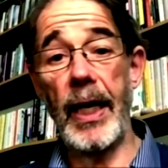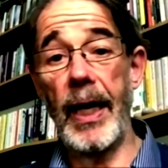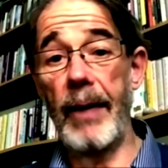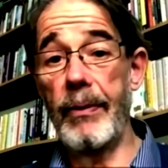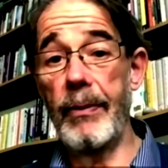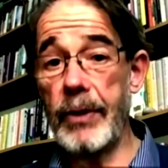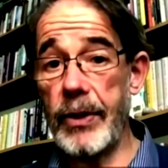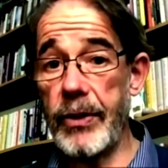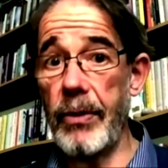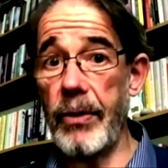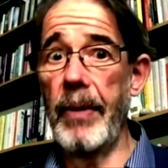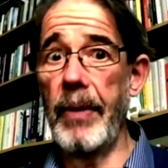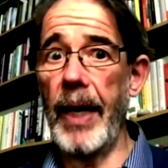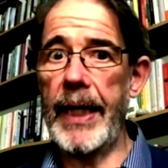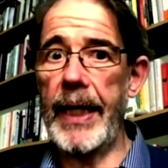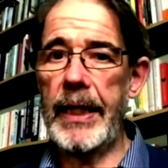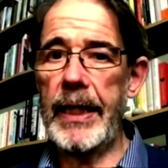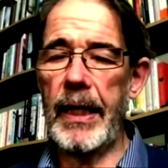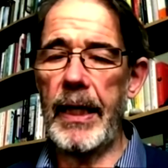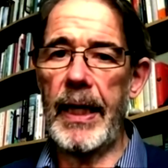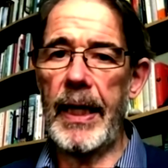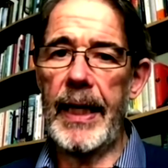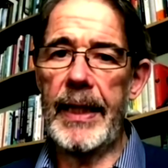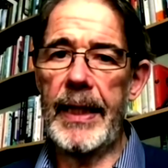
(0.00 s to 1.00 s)
And I was
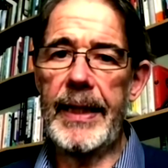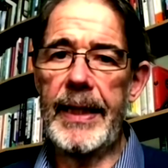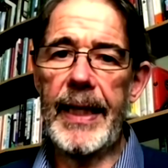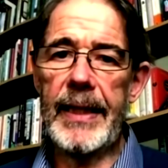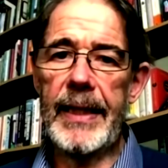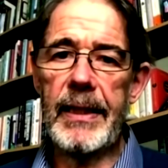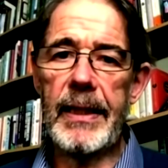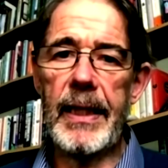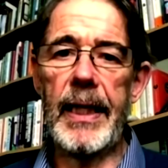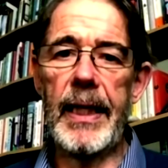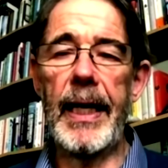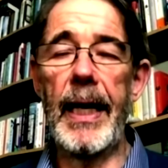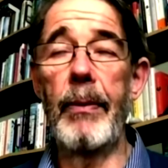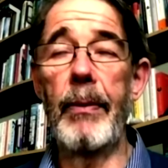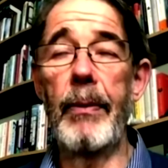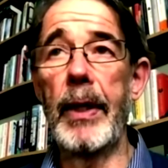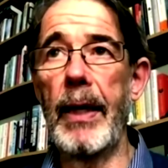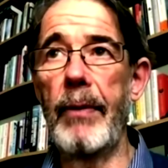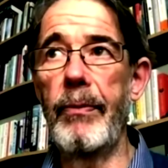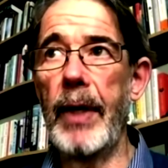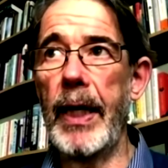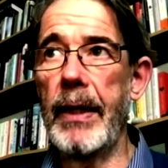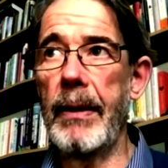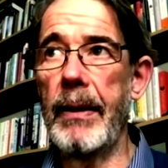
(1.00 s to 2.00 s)
reminded of that yesterday
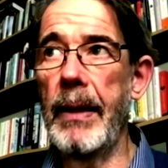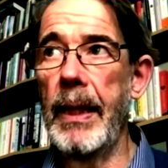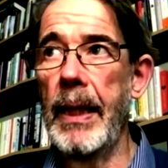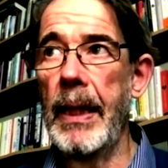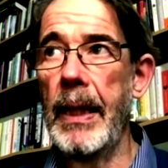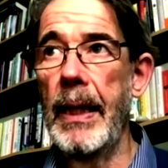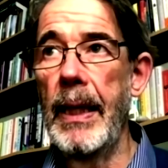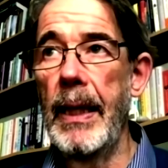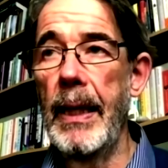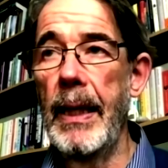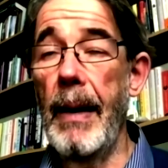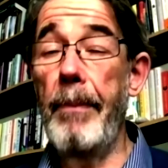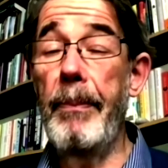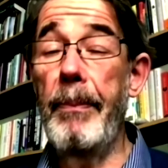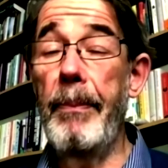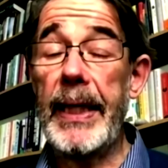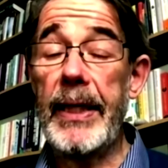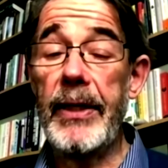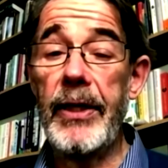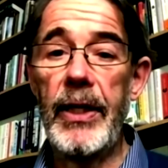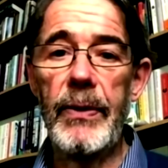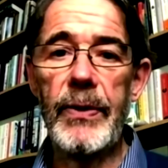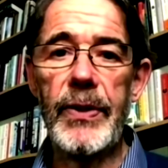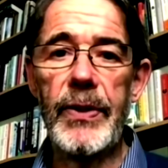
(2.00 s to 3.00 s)
when I read a
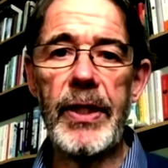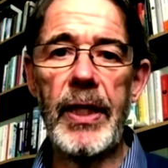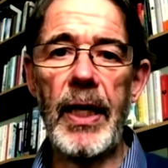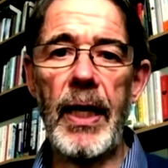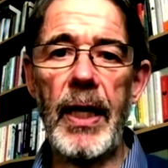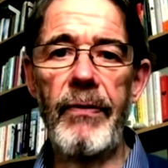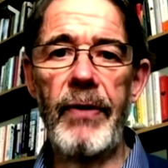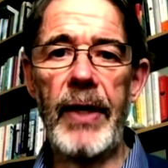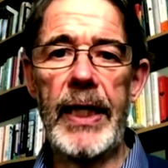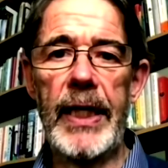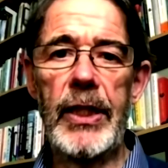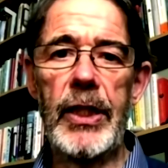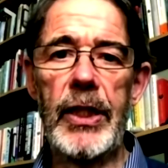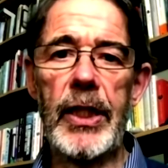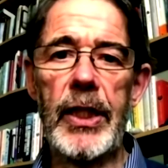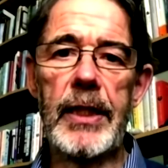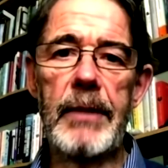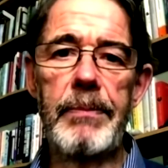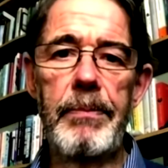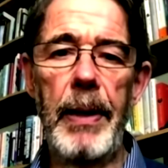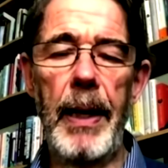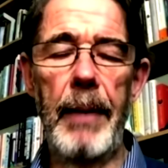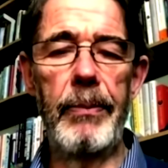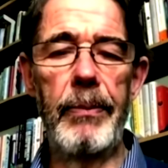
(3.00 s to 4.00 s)
big new survey
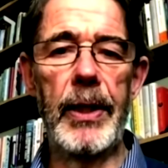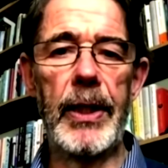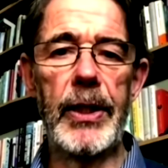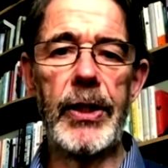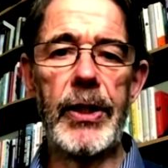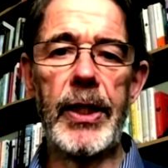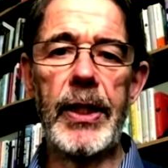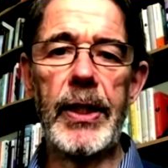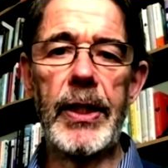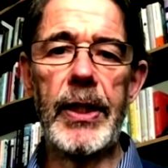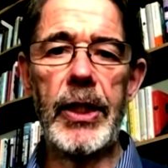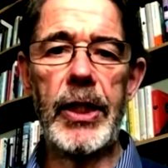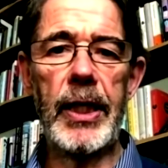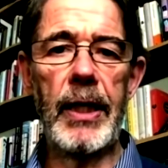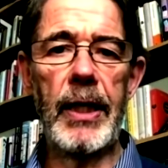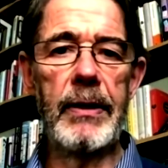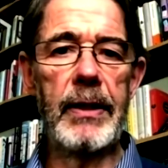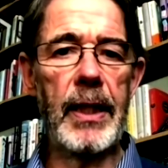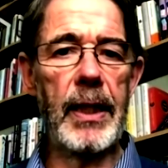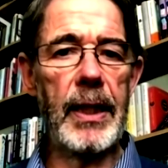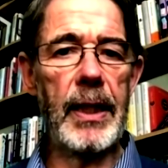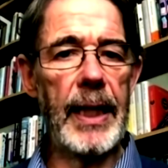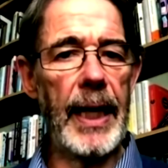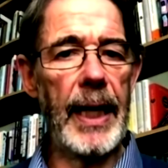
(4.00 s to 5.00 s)
just published that
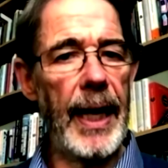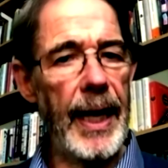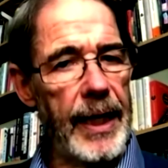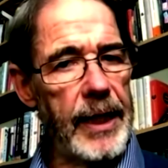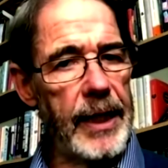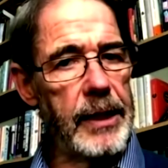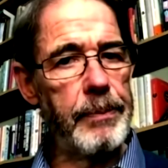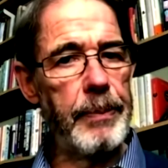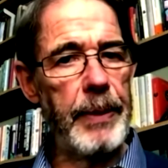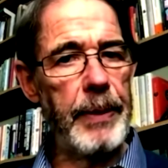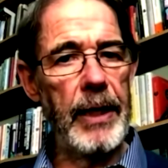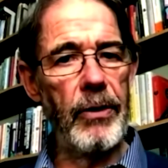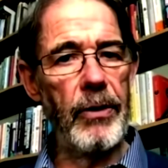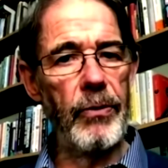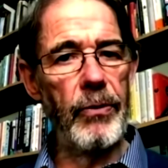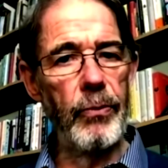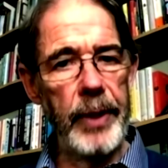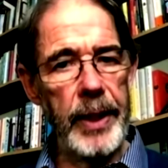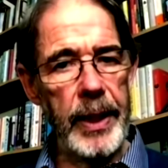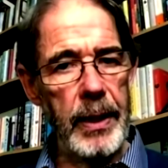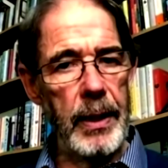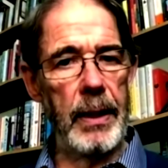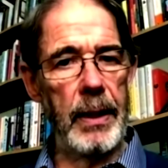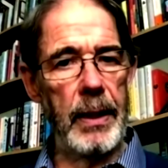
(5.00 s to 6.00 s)
showed that there has been a
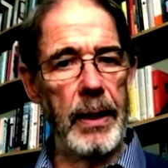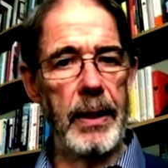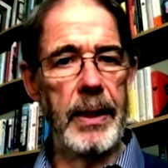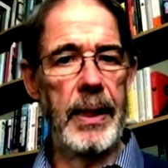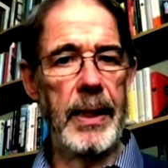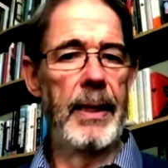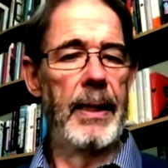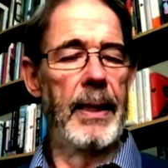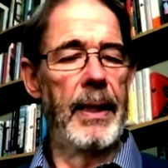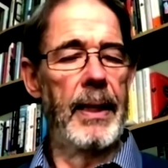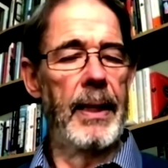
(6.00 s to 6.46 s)
real